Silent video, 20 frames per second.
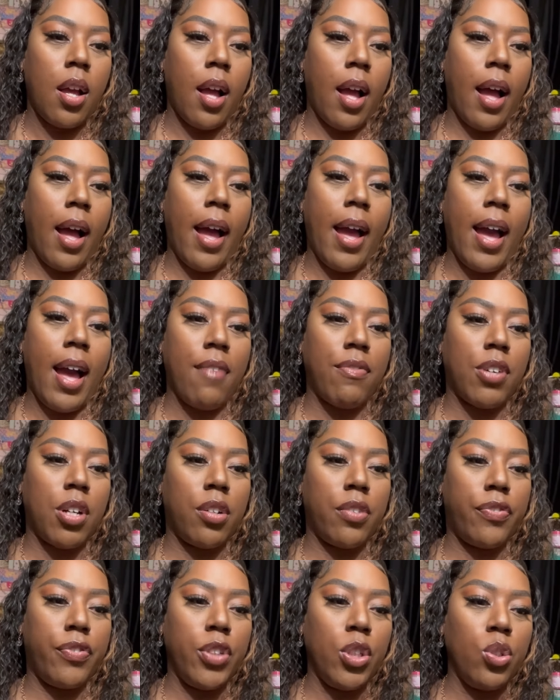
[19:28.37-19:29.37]
I have
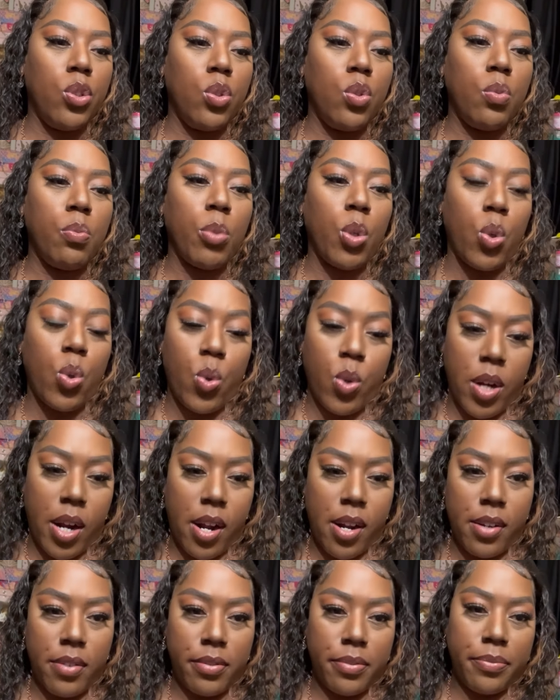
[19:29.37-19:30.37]
a few
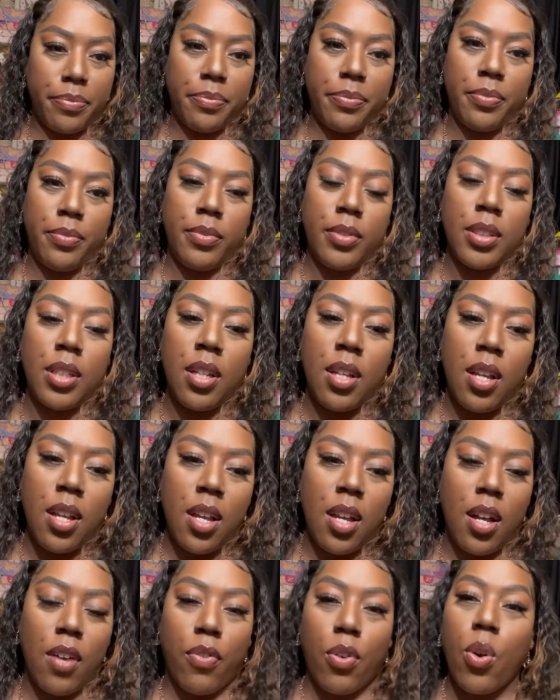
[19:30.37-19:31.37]
more.
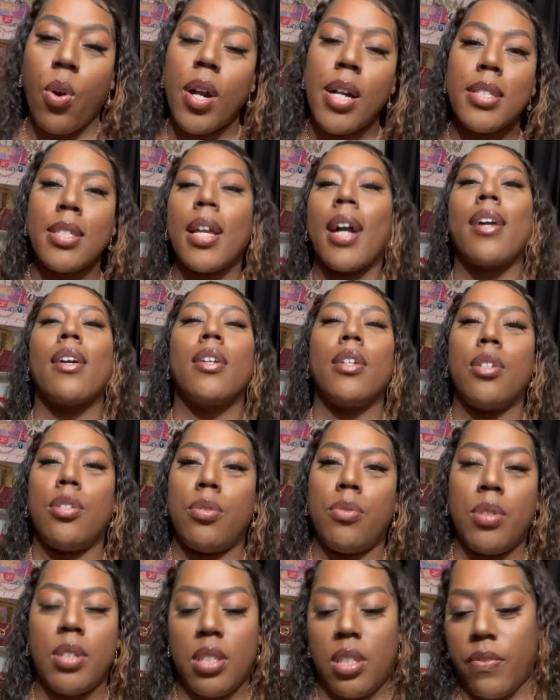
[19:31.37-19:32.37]
Of course, I couldn't
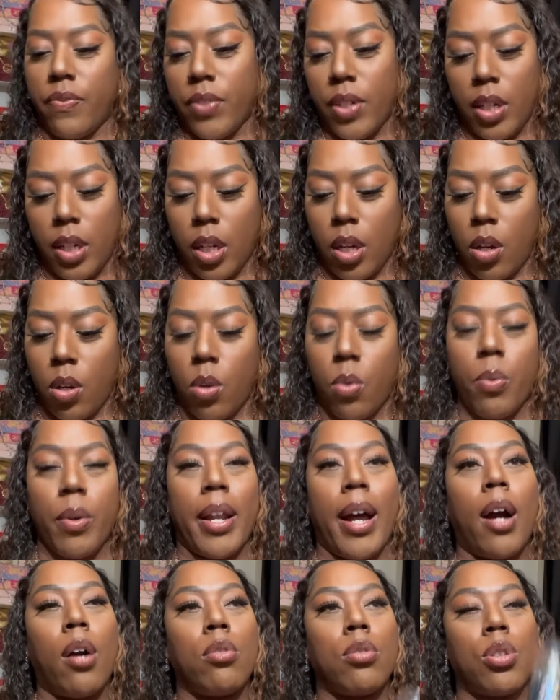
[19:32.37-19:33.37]
do this video
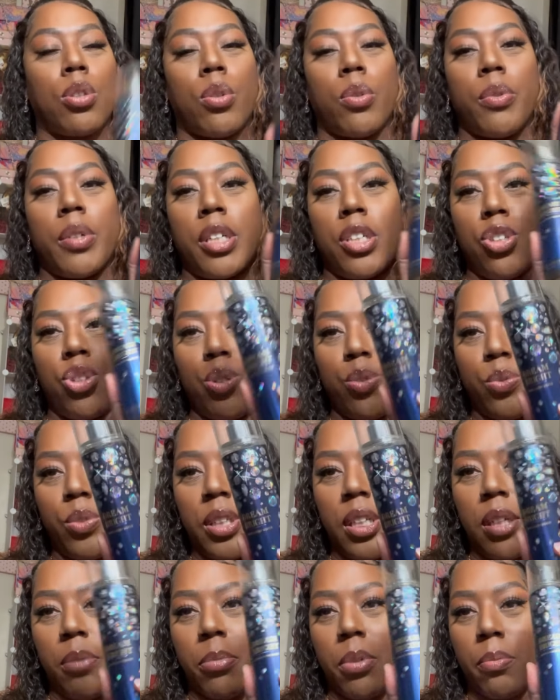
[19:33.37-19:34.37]
without throwing
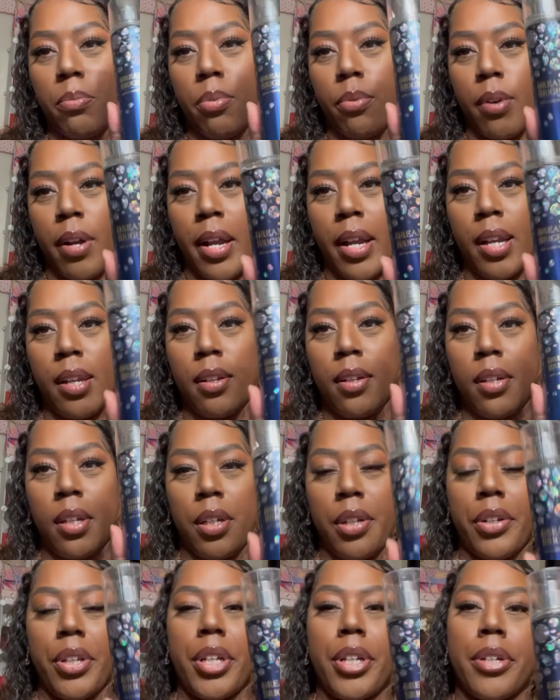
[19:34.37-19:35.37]
Dream Bright
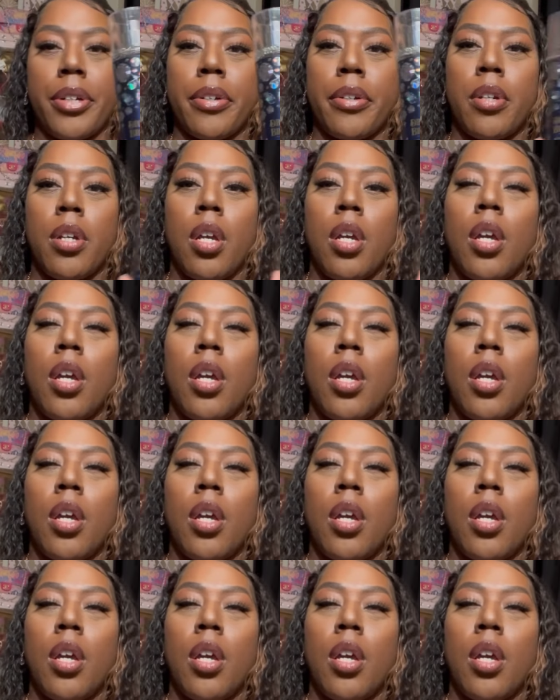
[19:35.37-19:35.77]
in here.